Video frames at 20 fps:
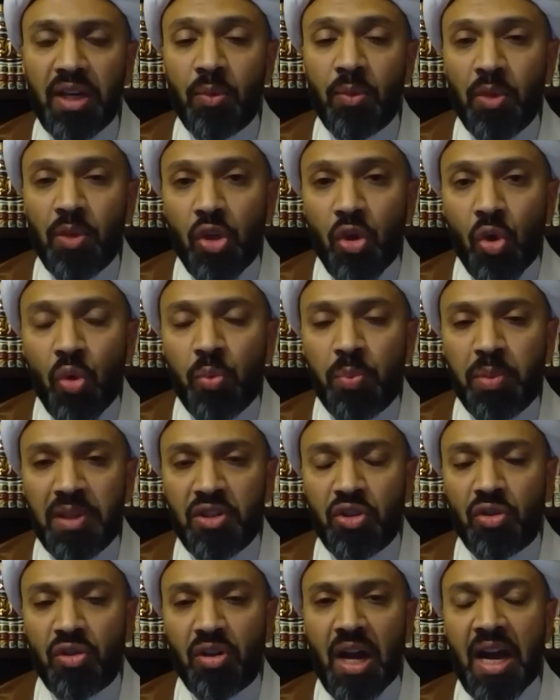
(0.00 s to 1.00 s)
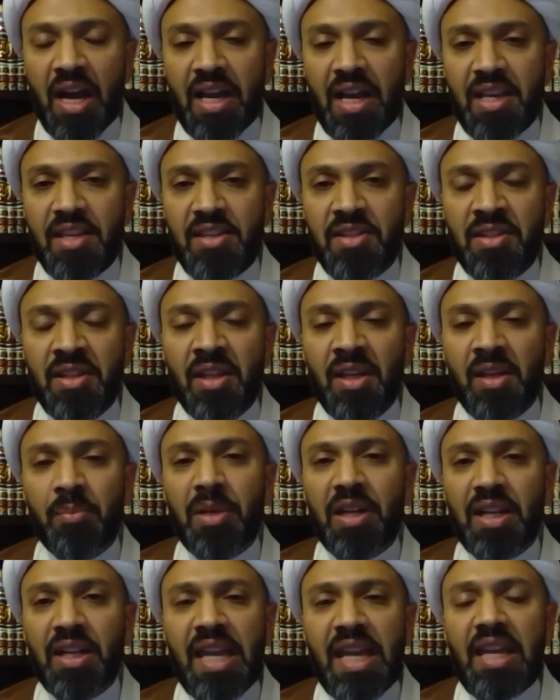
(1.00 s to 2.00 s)
It will open your eyes.
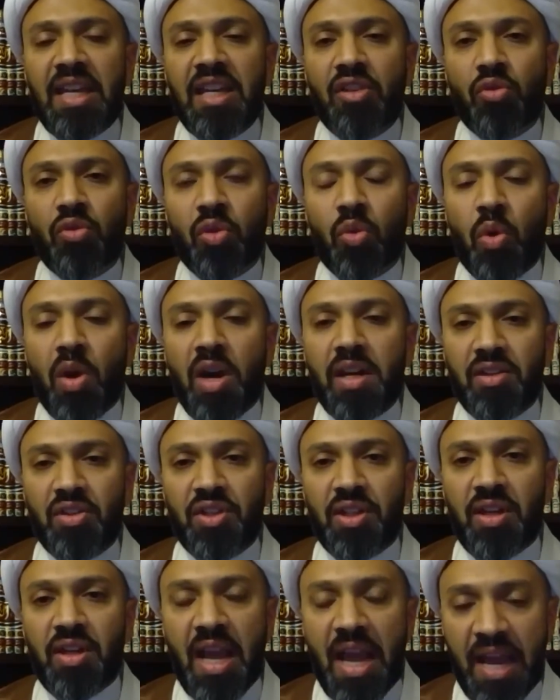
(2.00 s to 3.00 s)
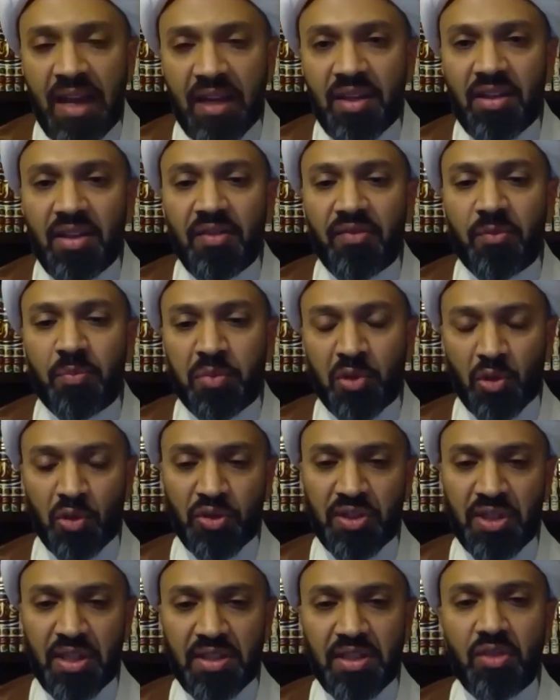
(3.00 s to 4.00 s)
But again, it requires an active
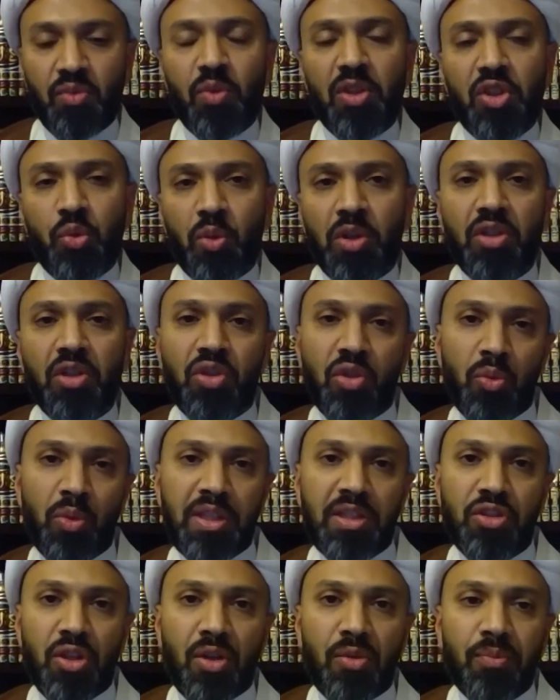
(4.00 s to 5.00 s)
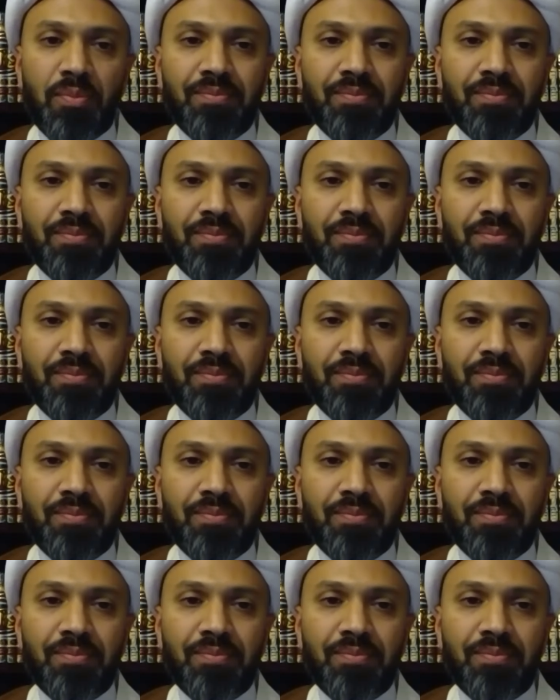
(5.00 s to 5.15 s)
process in which we're doing so.